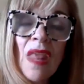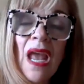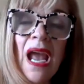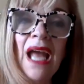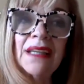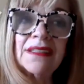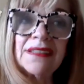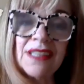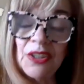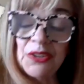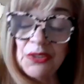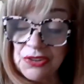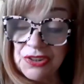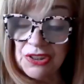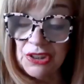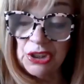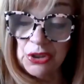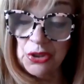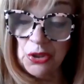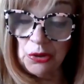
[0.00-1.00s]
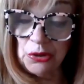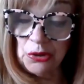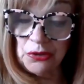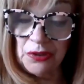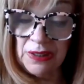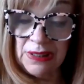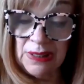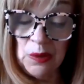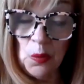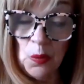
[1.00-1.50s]
And Center City
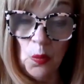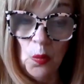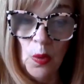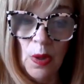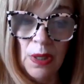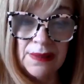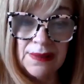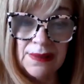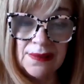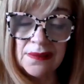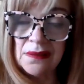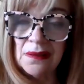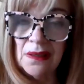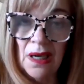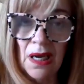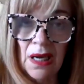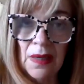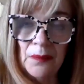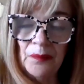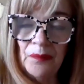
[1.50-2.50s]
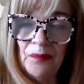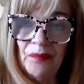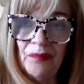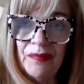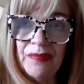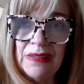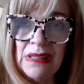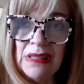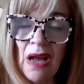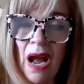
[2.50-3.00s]
Notary was
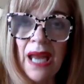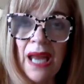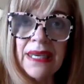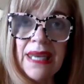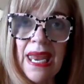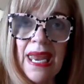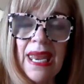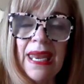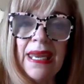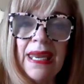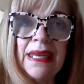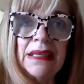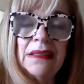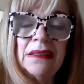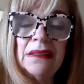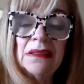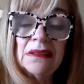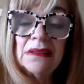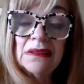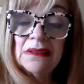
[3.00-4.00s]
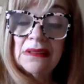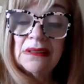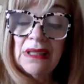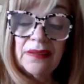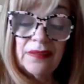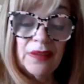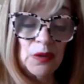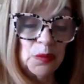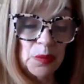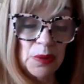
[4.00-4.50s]
not a,
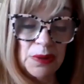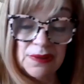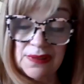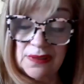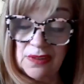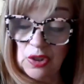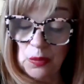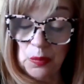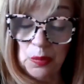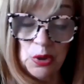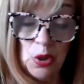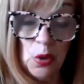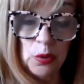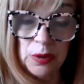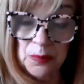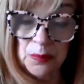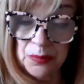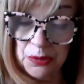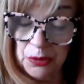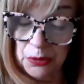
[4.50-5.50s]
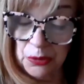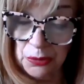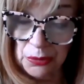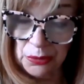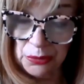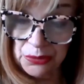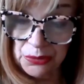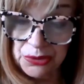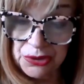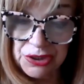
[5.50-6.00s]
there were no
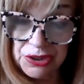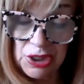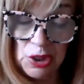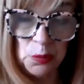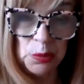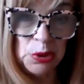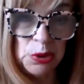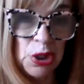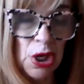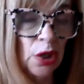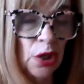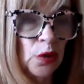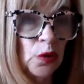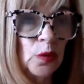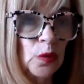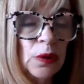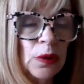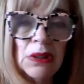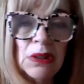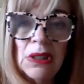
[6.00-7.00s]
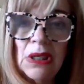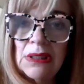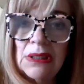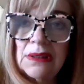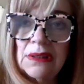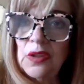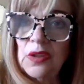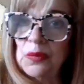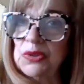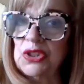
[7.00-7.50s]
computers, there
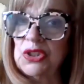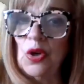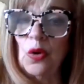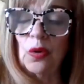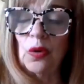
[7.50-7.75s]
was no